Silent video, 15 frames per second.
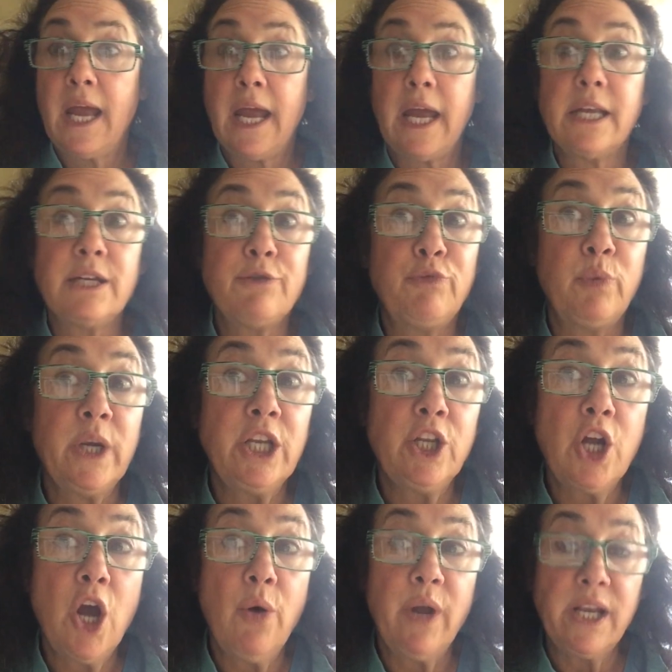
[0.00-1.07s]
And if we
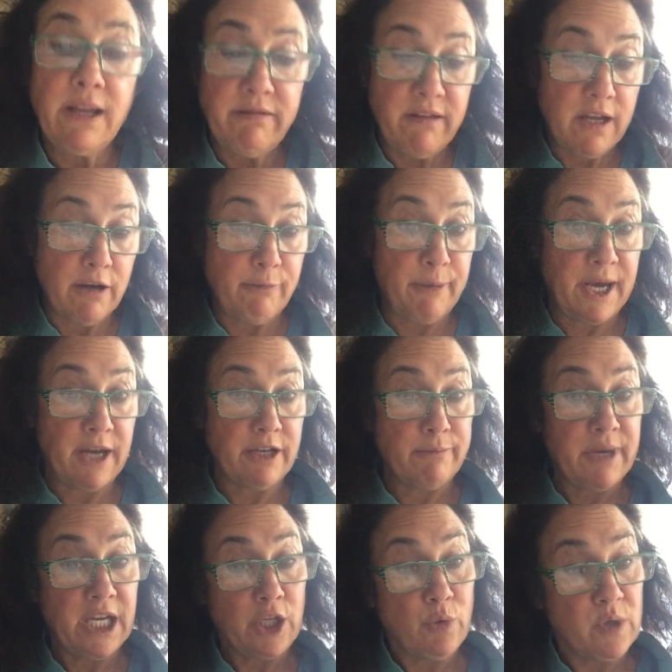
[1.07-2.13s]
know anything about
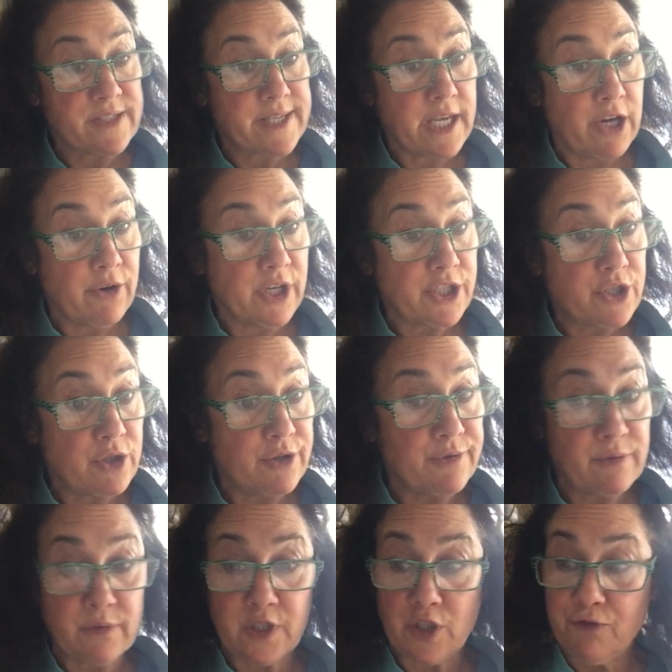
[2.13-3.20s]
Emmanuel's character
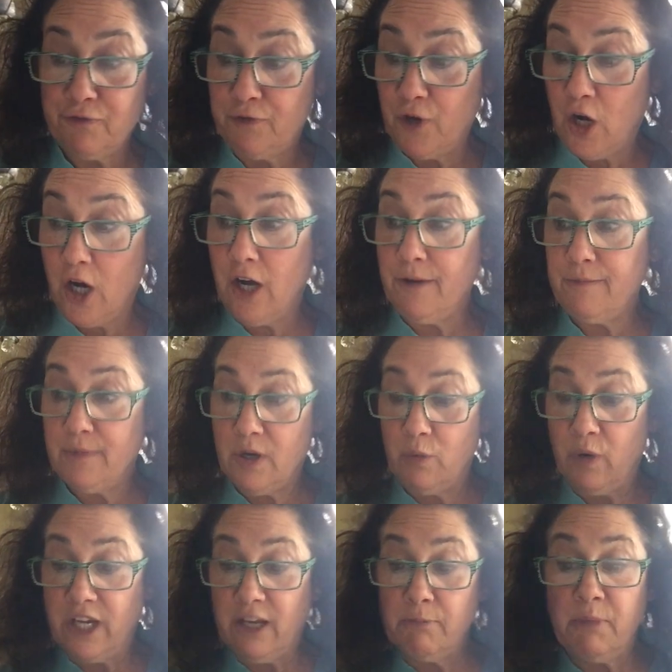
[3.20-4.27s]
so far,
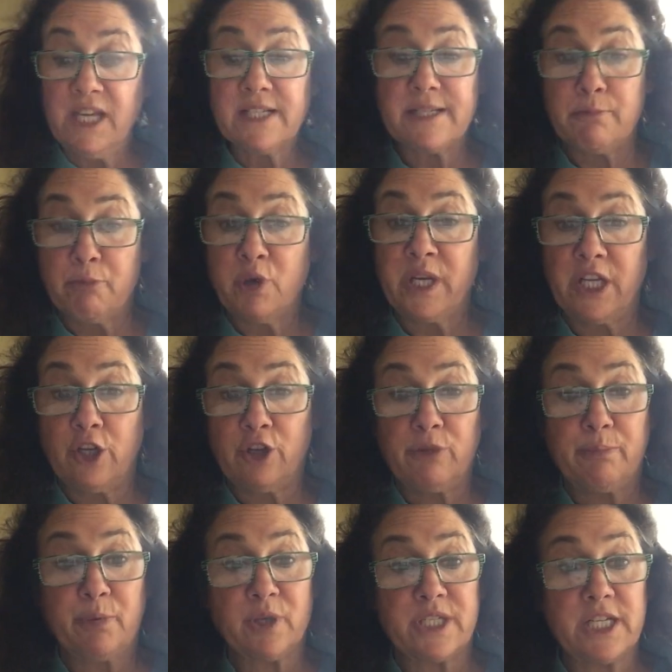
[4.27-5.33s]
we can make some pretty
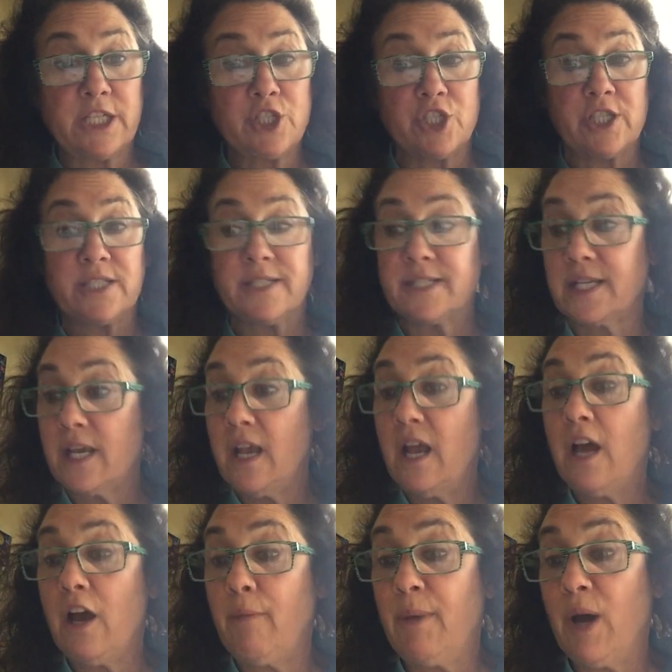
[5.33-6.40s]
good predictions
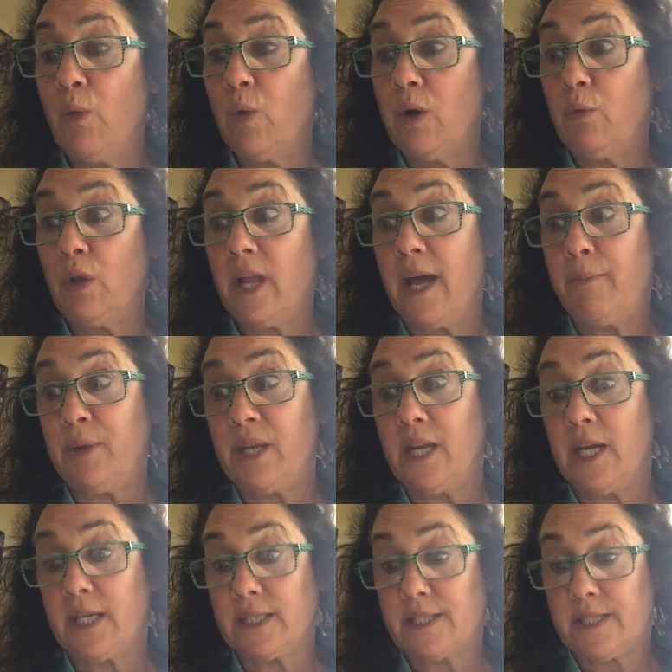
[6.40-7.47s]
about what will happen
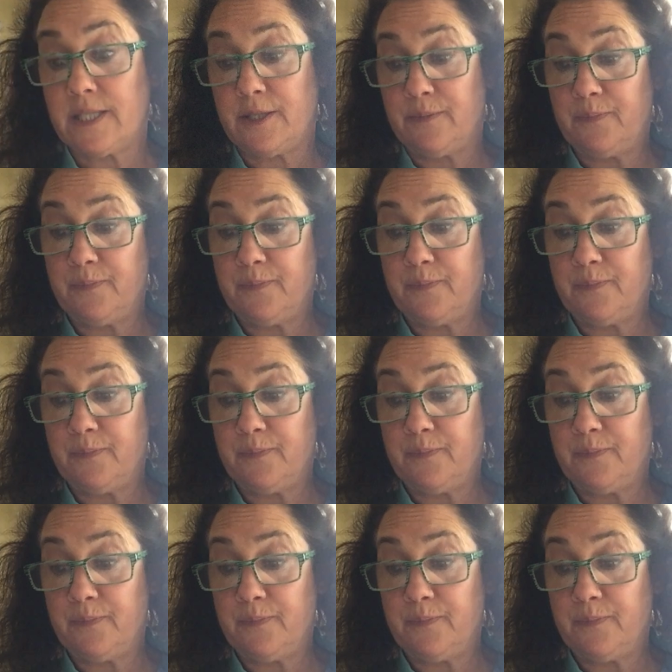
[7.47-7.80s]
next.